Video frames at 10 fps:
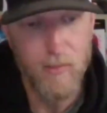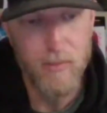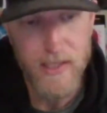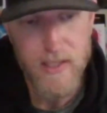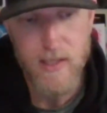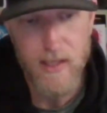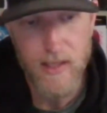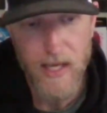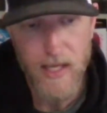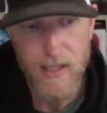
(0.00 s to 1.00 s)
vital
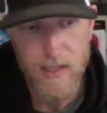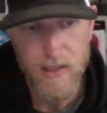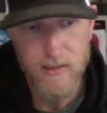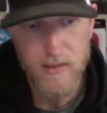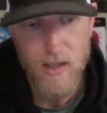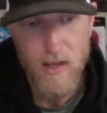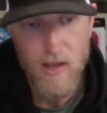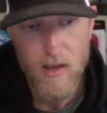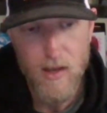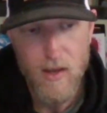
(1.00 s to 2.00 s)
piece to that is
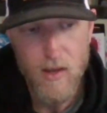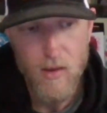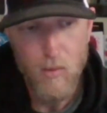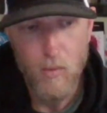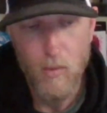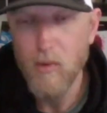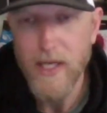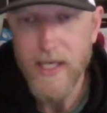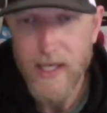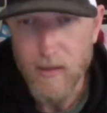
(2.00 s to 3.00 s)

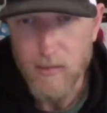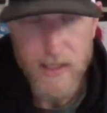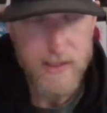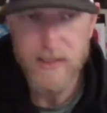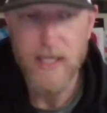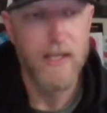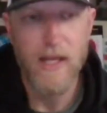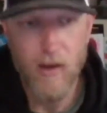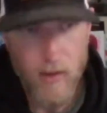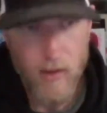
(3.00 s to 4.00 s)
when we get them, let's
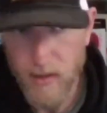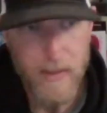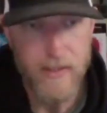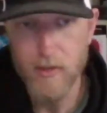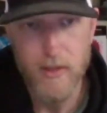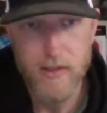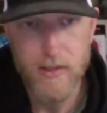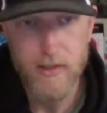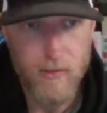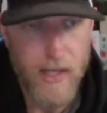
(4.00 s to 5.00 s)
say they all commit to
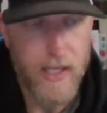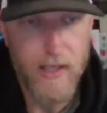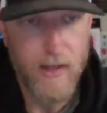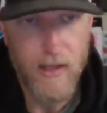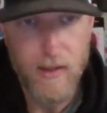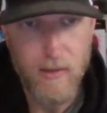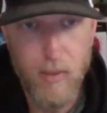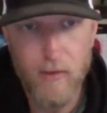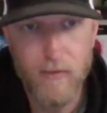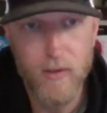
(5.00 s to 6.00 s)
us, right?
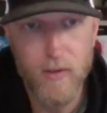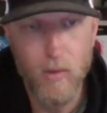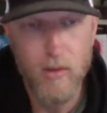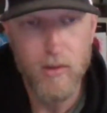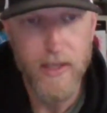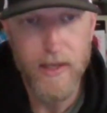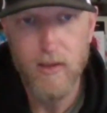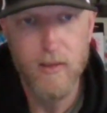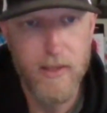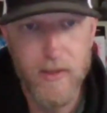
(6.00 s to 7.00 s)
In a perfect world,
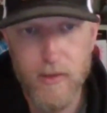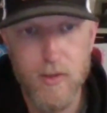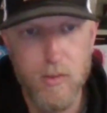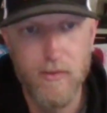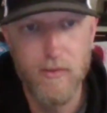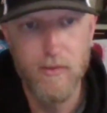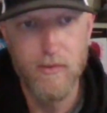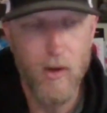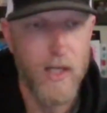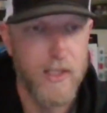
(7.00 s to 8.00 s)
they all commit to us. We've
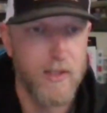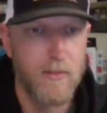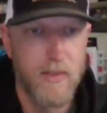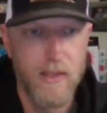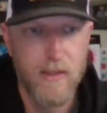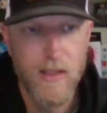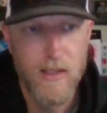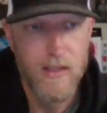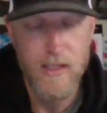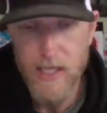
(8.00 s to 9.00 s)
gone and watched them in
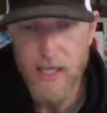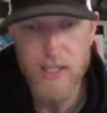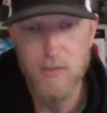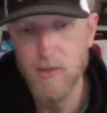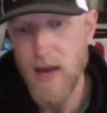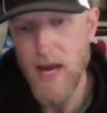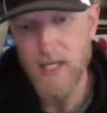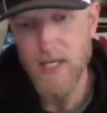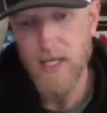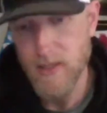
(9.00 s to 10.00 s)
the intangibles
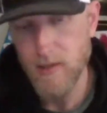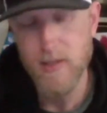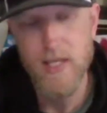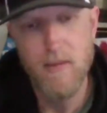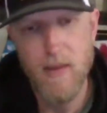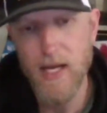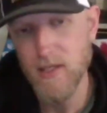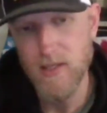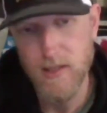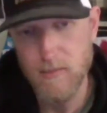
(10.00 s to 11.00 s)
match and the skill set
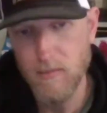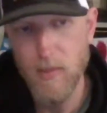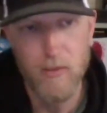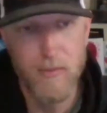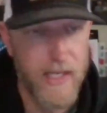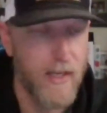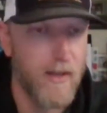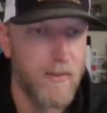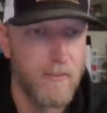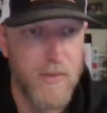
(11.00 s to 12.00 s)
matches, and boom, they
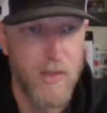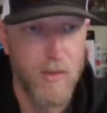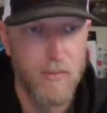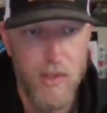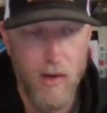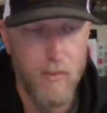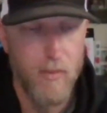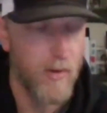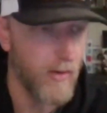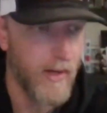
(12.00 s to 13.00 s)
come to our
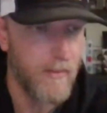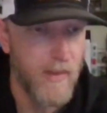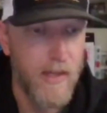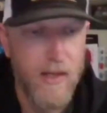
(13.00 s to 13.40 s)
program.